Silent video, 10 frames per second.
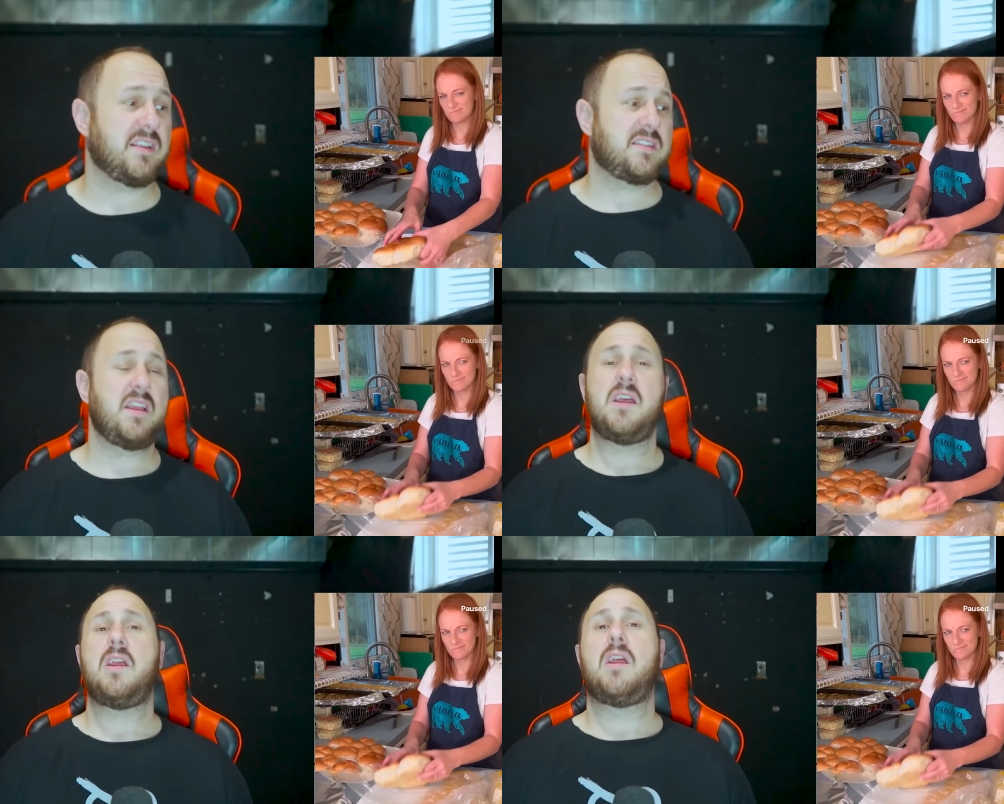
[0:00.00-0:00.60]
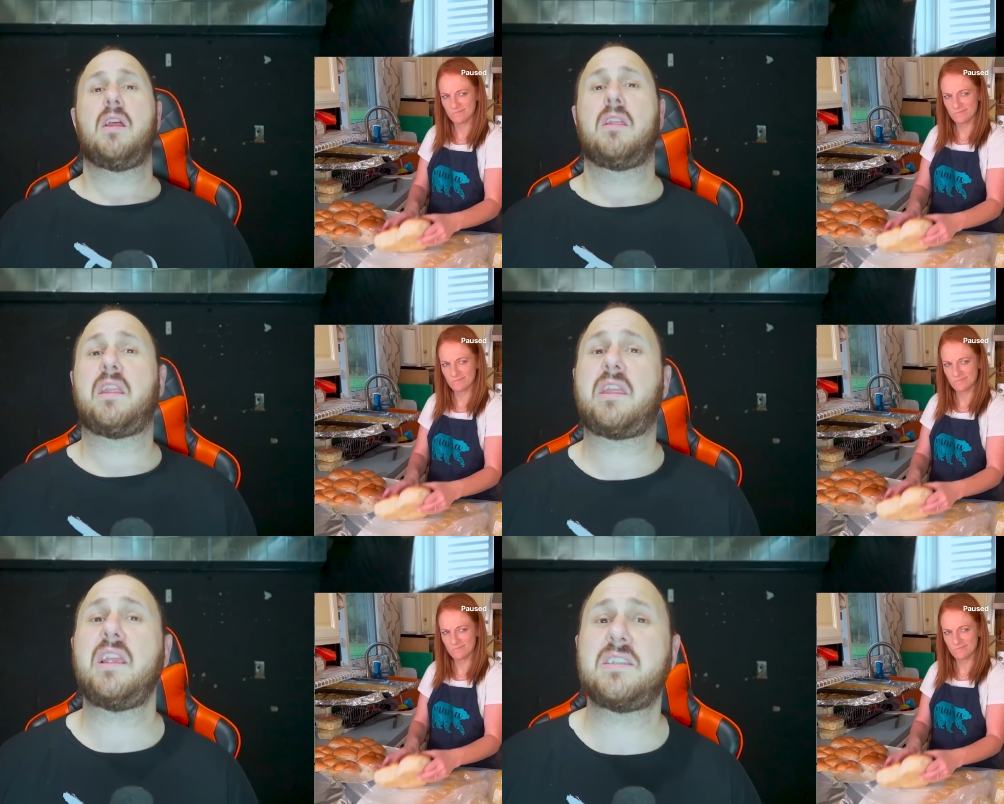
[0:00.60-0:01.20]
Speaker 1: it is.
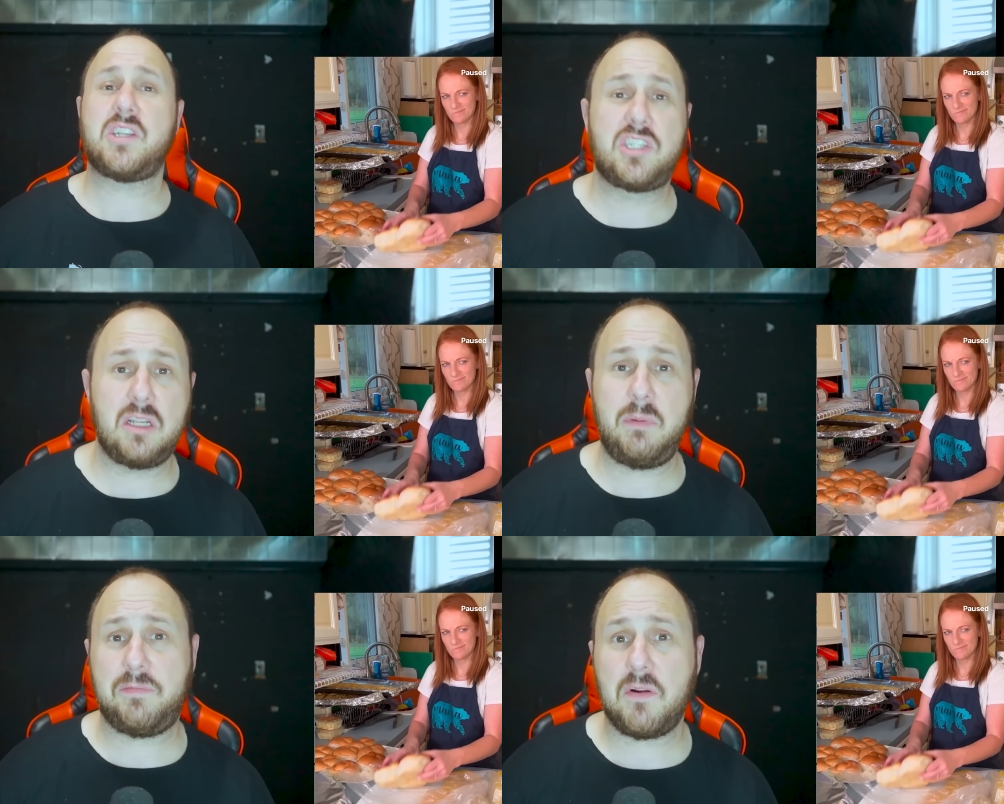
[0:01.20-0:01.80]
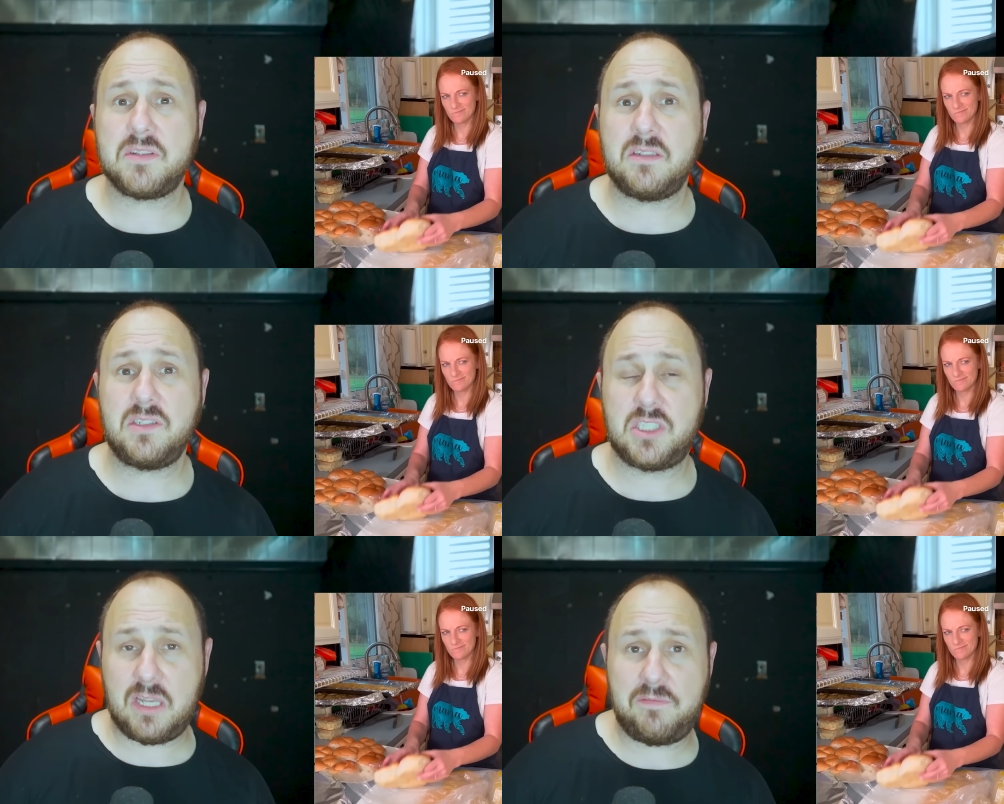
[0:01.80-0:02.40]
The things that shouldn't be
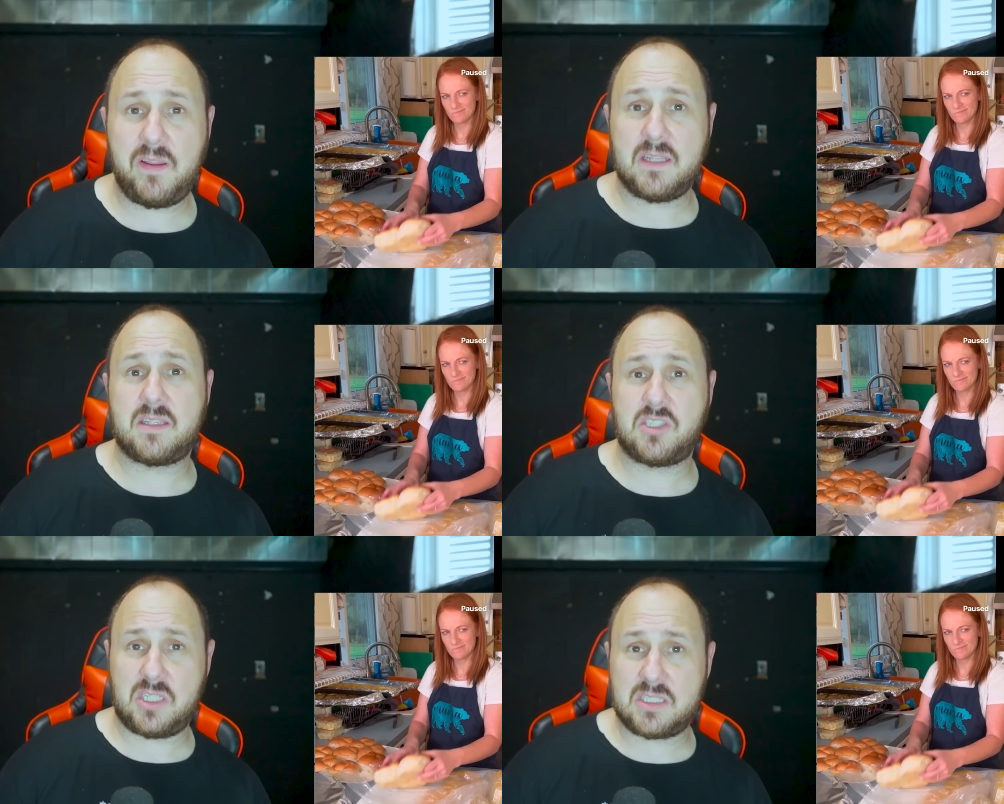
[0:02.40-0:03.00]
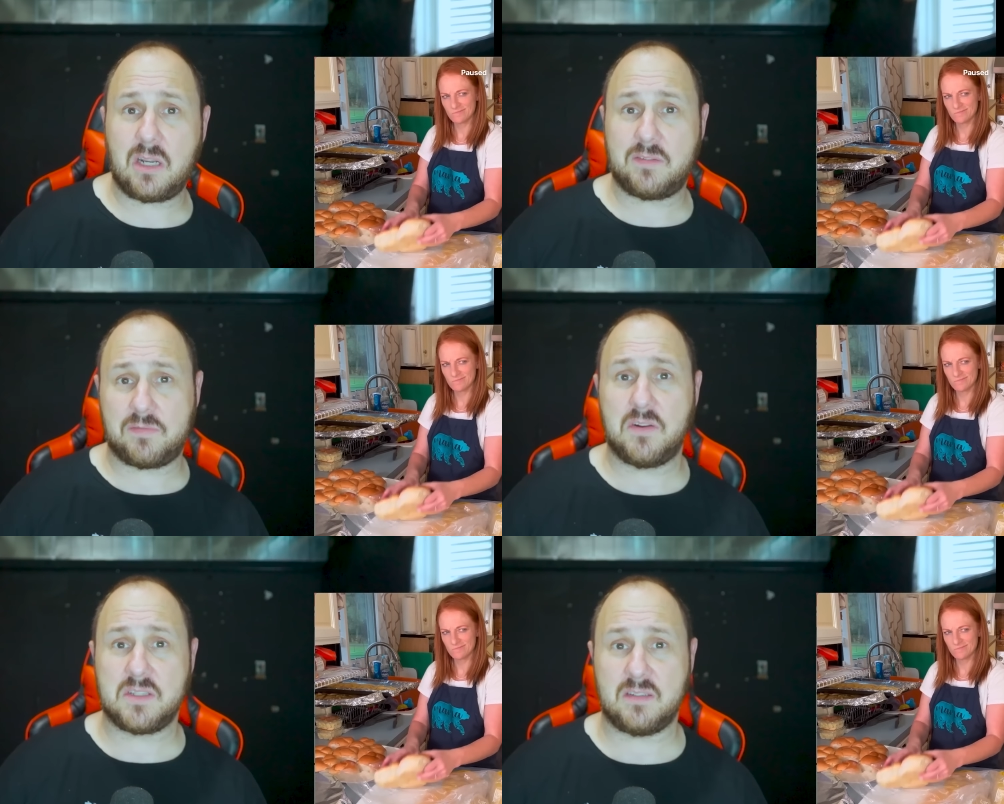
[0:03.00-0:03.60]
frozen, she serves
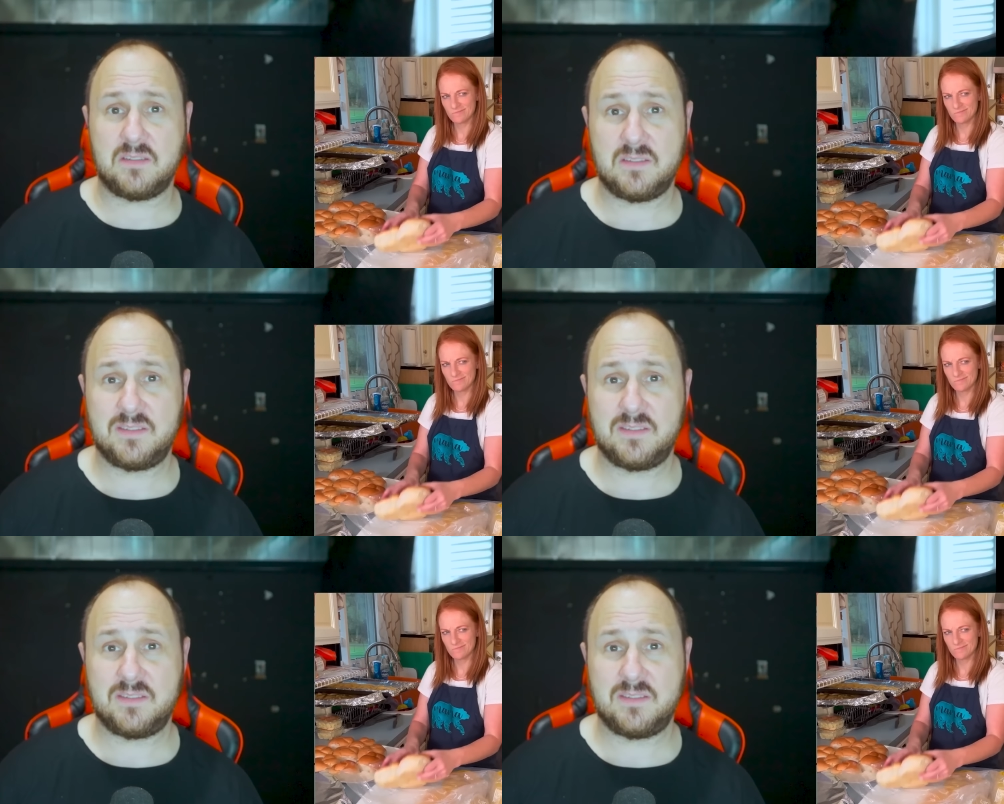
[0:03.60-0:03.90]
frozen.